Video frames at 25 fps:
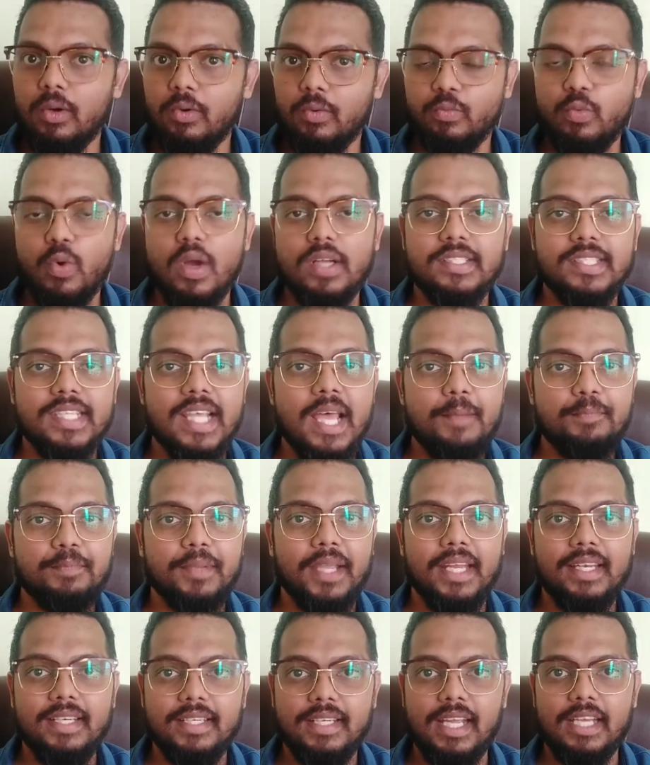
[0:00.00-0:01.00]
WhatsApp
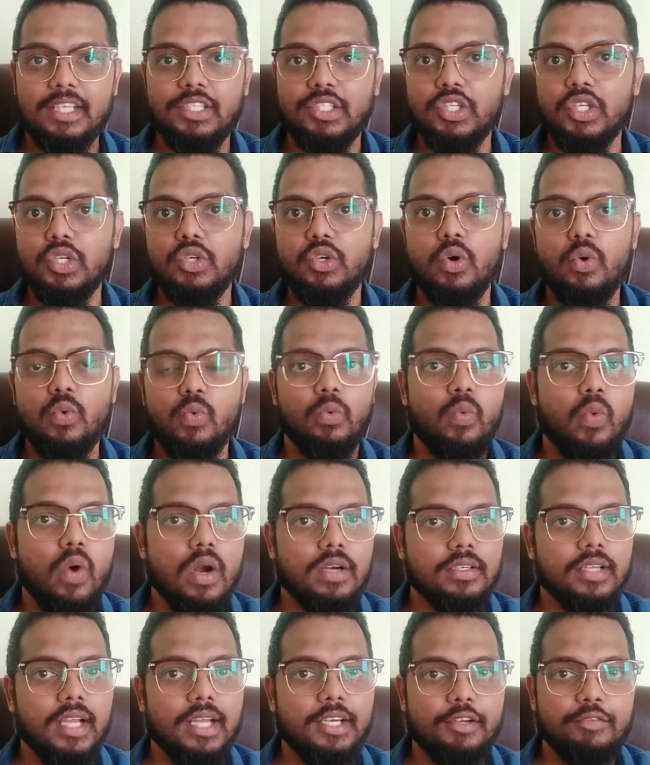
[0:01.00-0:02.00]
can get to know
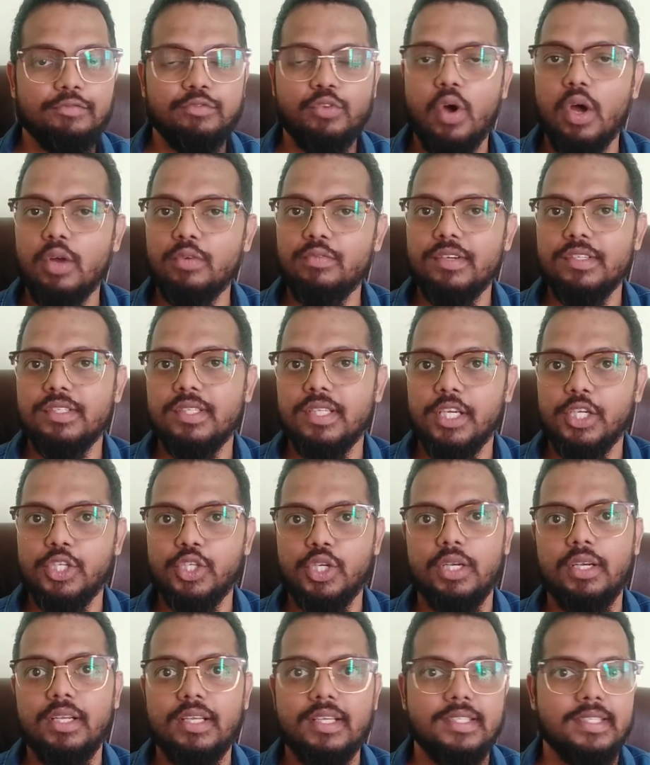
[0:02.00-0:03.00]
what kind of
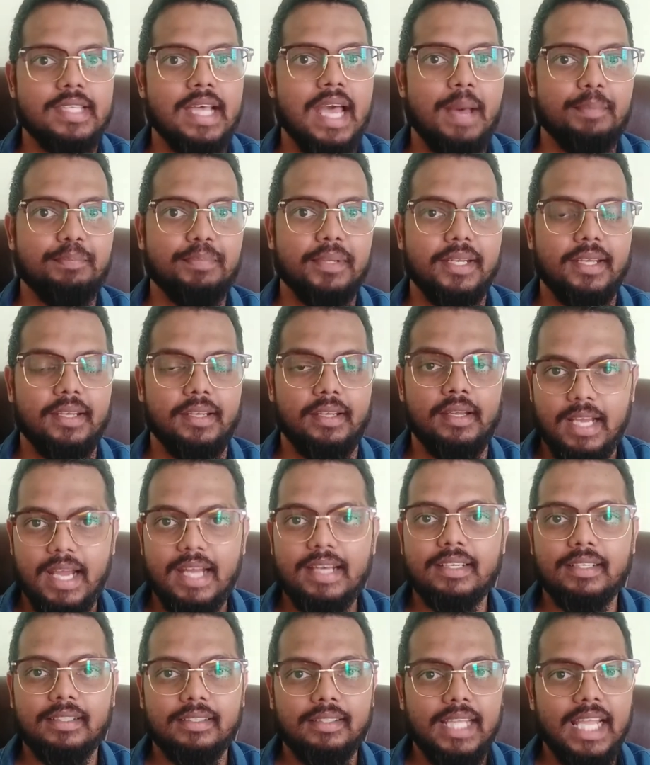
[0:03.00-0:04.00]
conversation is happening
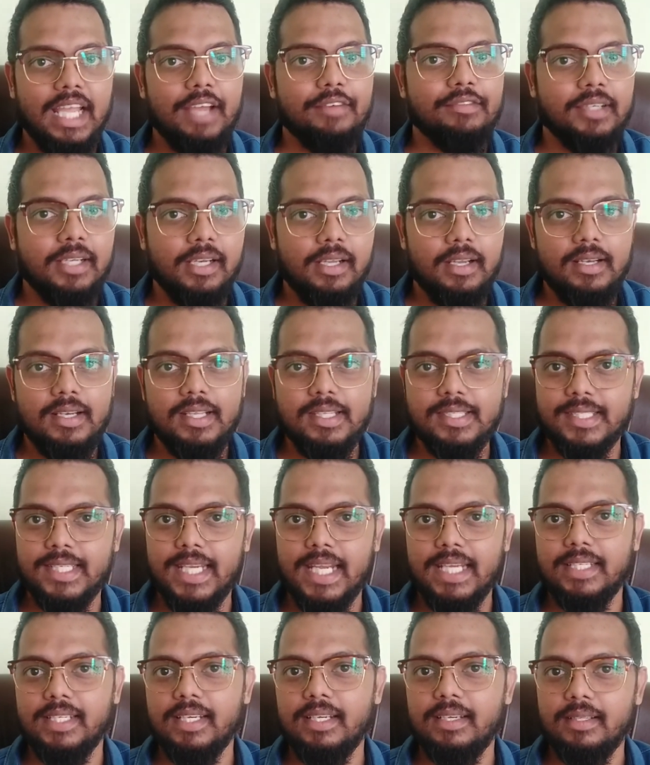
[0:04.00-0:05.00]
and they have clearly
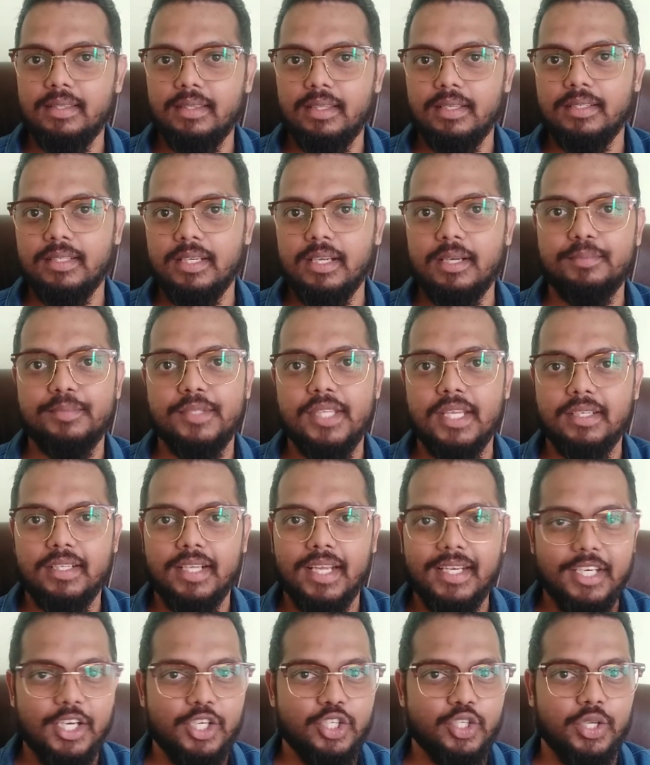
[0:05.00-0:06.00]
stated in the terms and
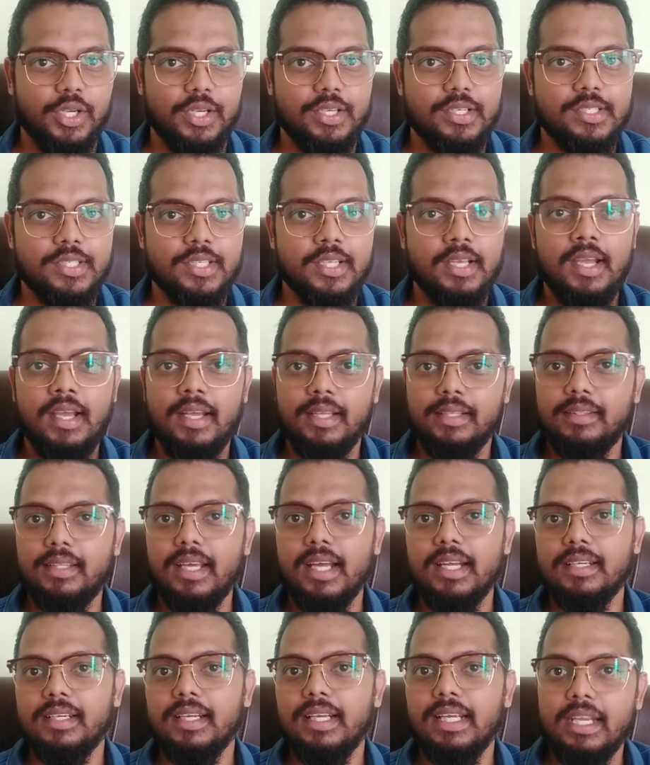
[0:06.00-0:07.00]
conditions
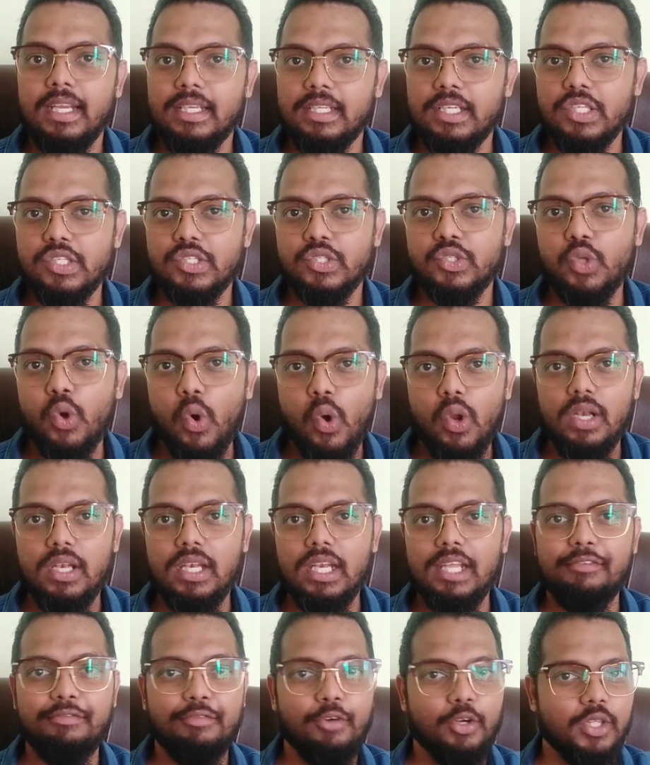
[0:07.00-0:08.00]
that it is
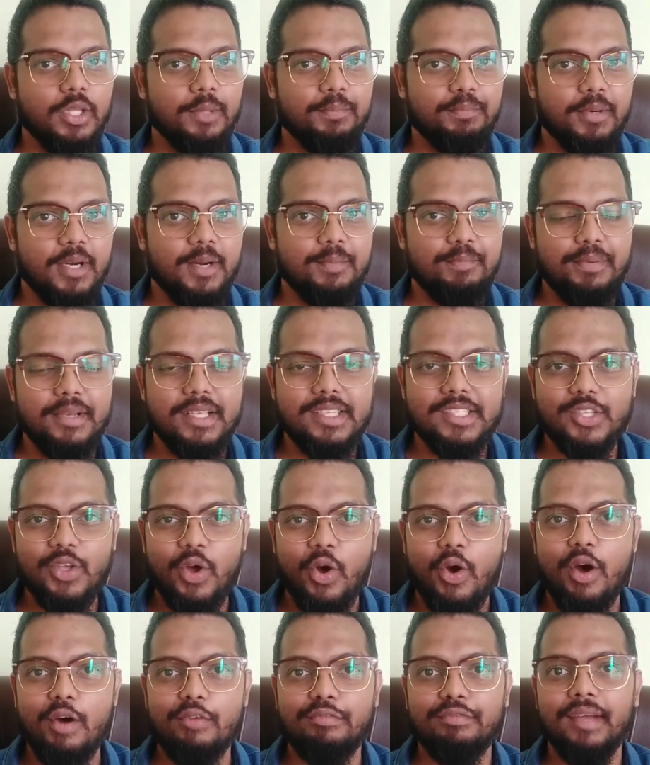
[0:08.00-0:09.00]
solely for the purpose
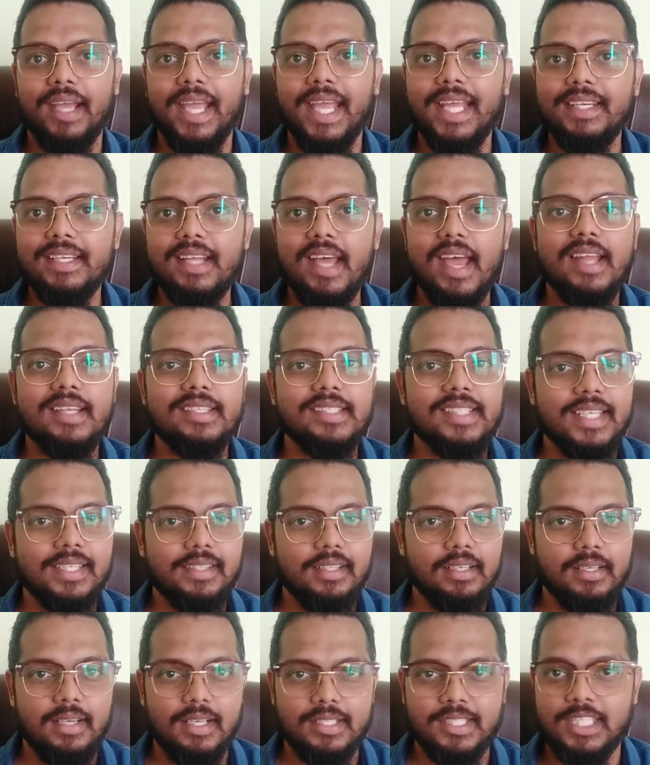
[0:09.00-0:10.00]
of enhancing the
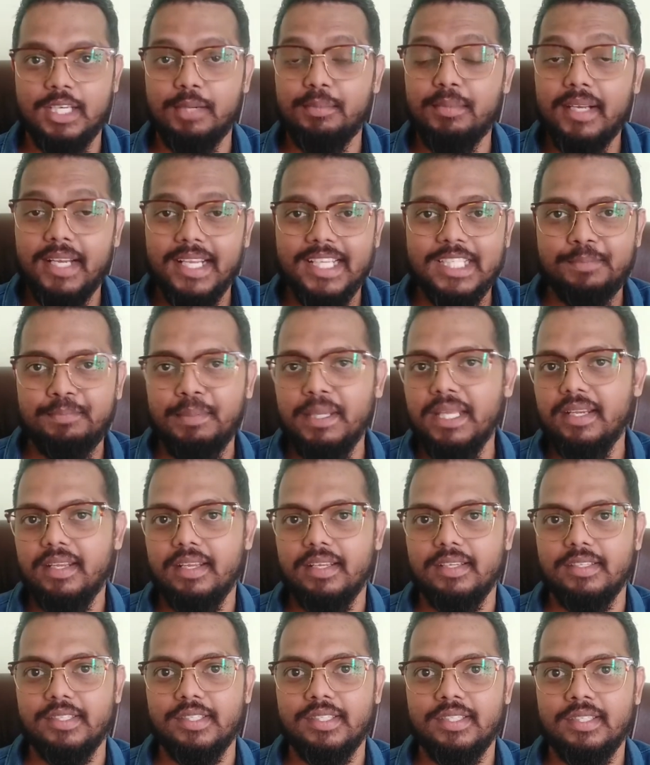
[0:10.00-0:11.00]
customer
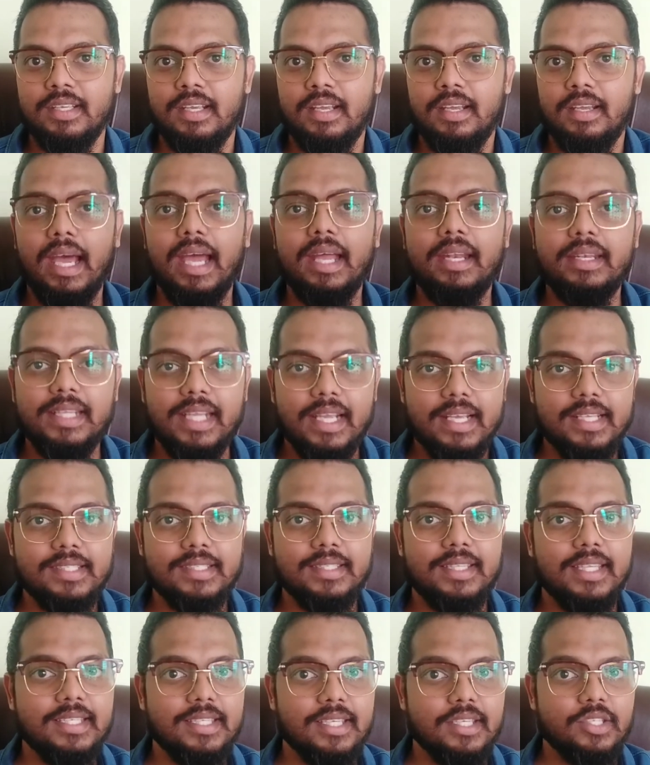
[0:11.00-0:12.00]
experience. And yes,
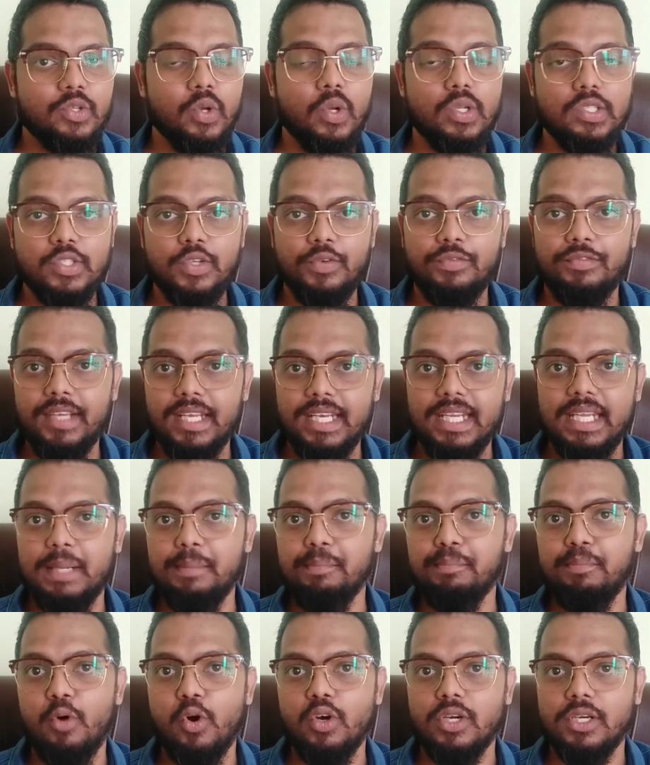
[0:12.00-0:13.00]
this is also very
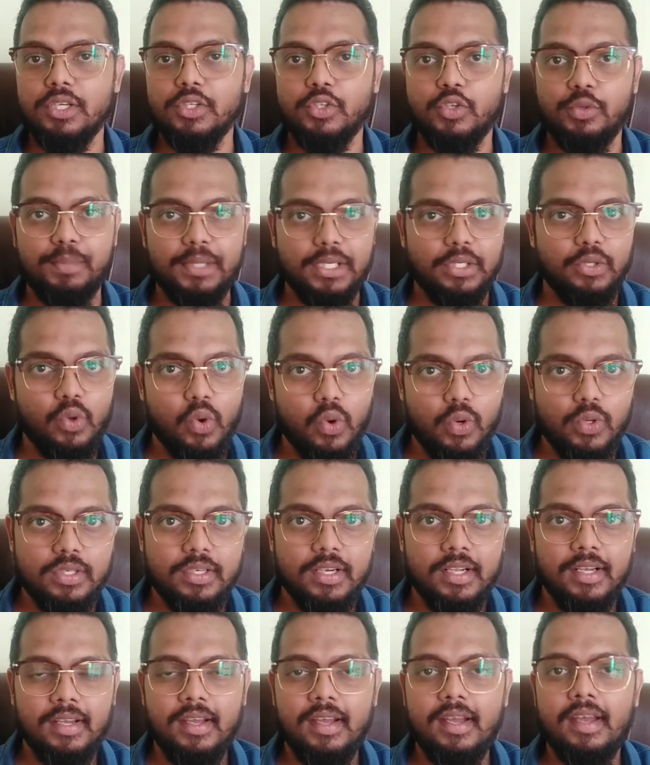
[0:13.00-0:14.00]
important to be known
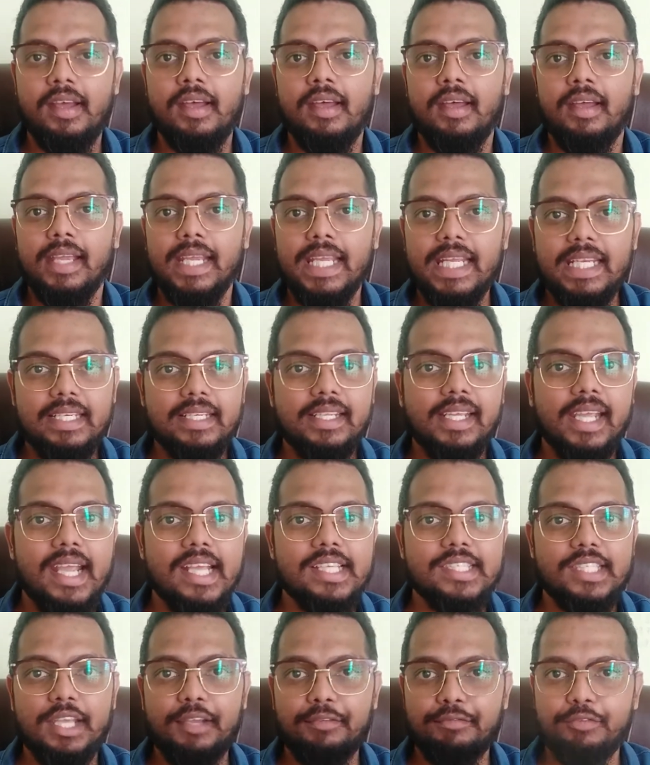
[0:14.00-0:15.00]
in
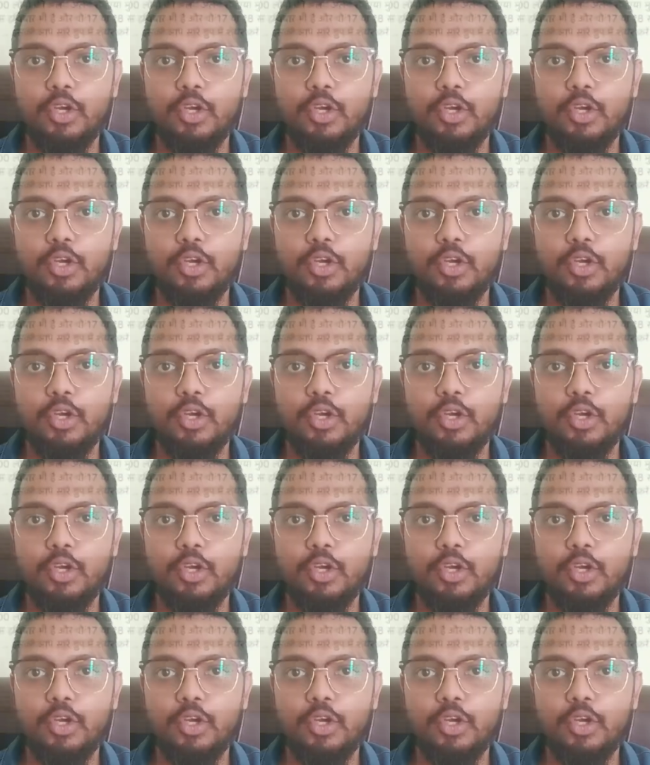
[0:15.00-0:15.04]
case if